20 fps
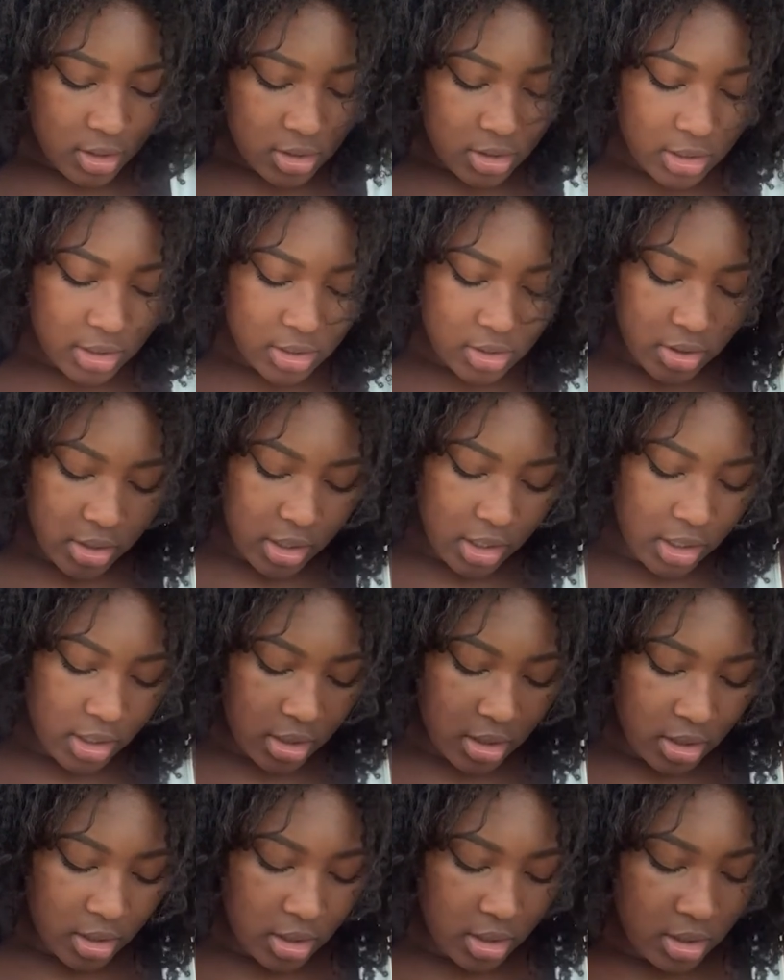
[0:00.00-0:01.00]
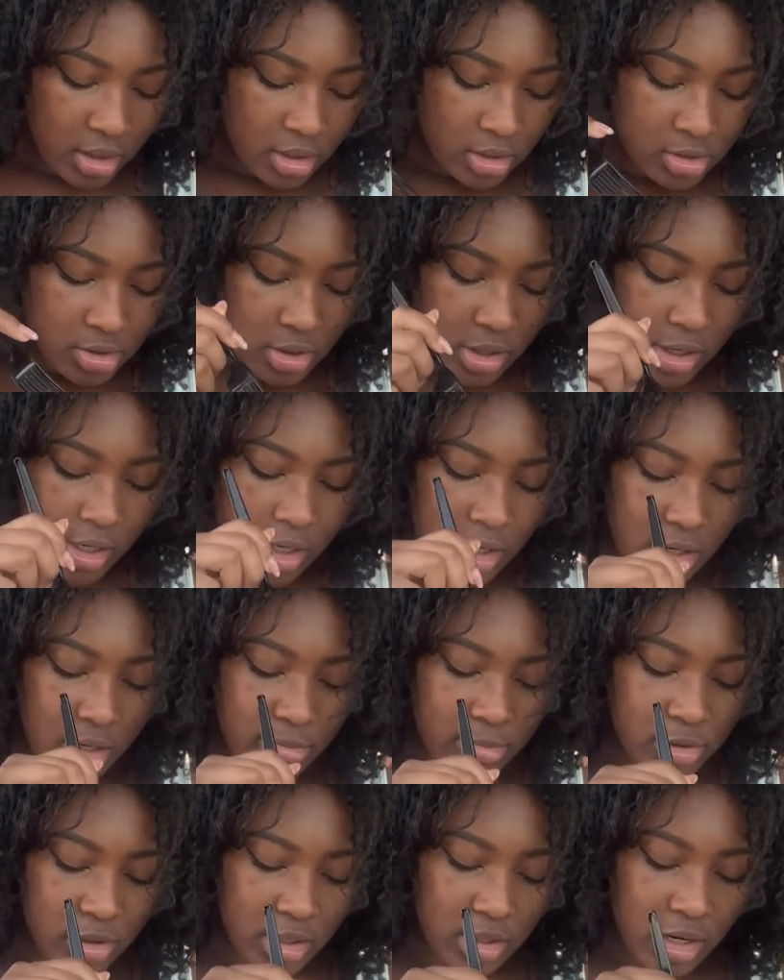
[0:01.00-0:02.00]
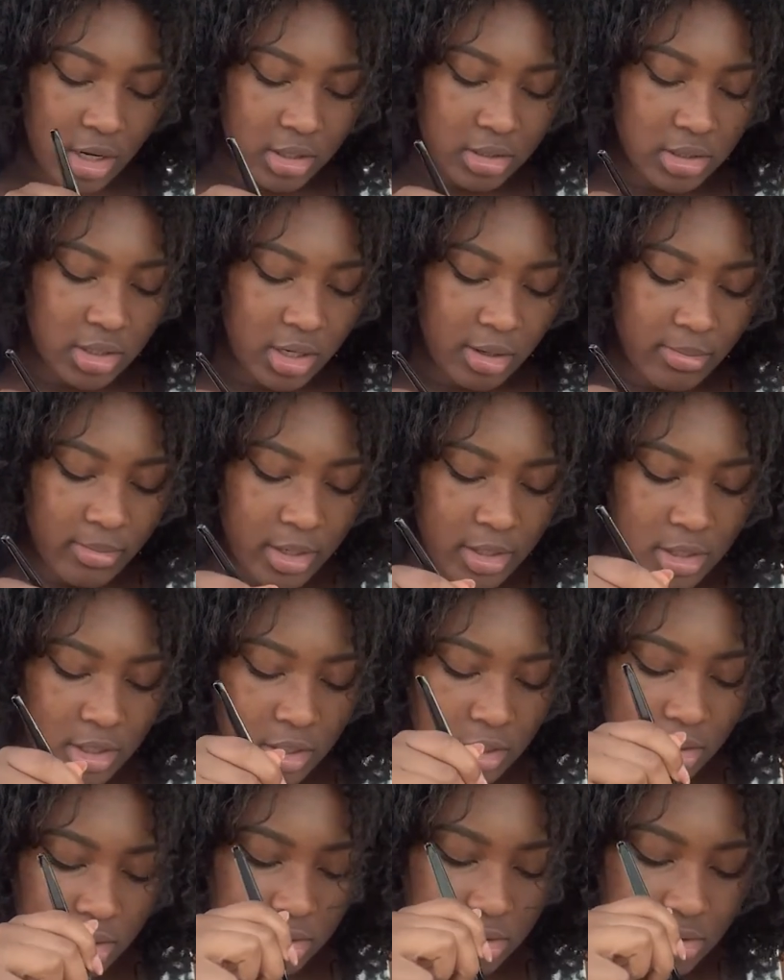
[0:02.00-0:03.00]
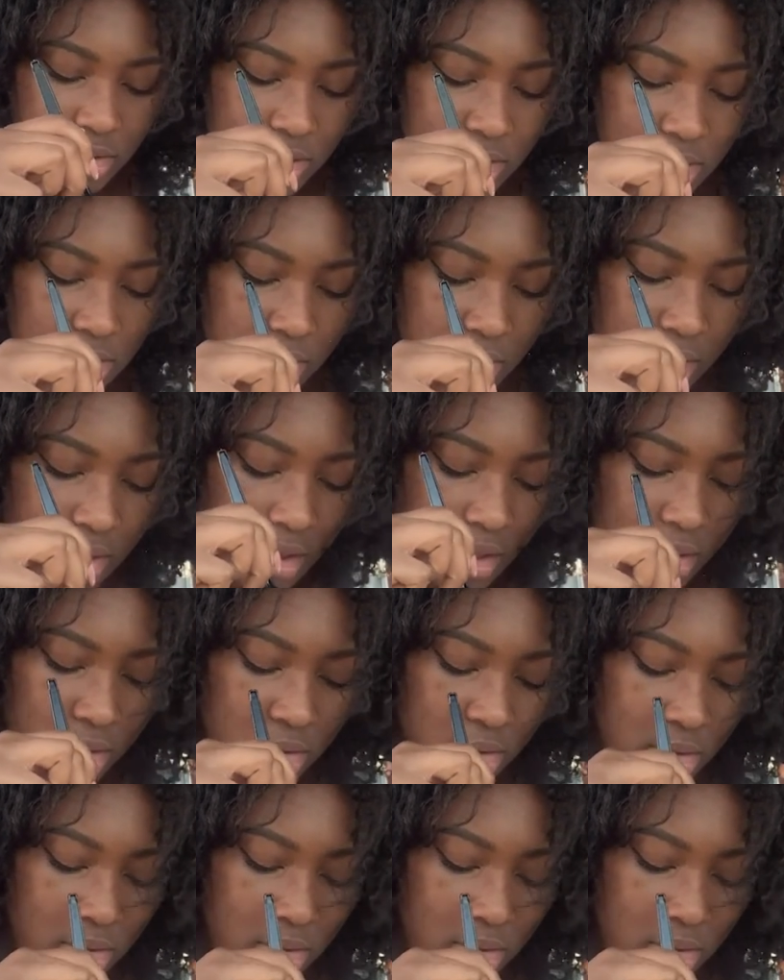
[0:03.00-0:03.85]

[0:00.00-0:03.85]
Let's go ahead and try it. I'm trying not to get my dress dirty.